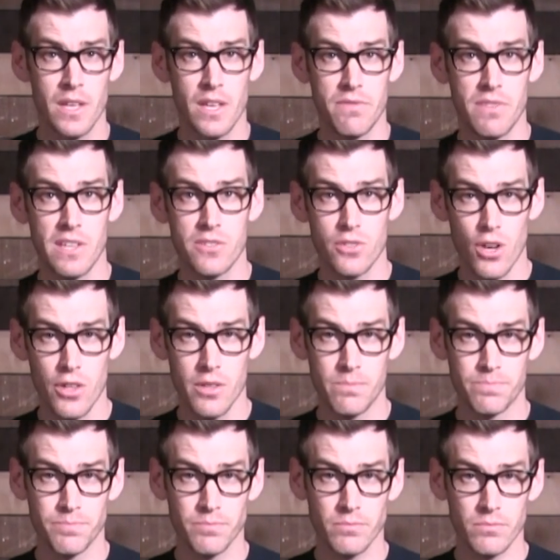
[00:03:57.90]
if they saw
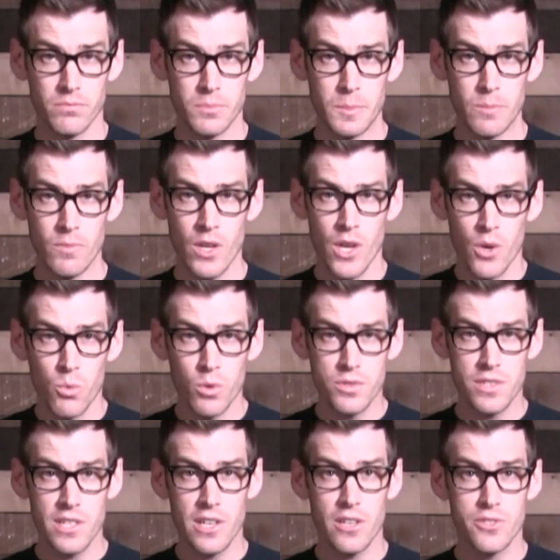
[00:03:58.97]
them. We'll
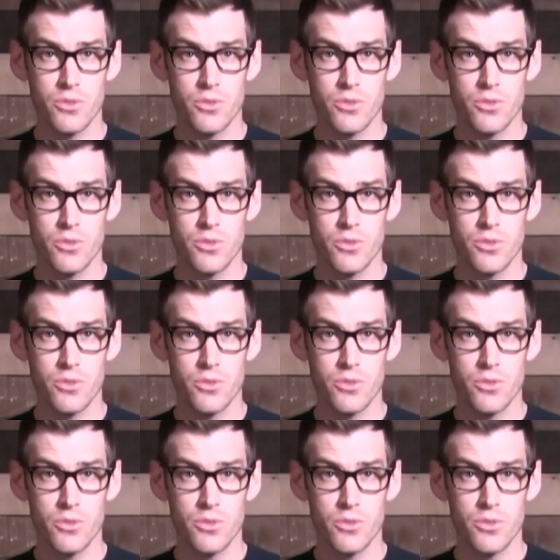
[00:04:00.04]
see in our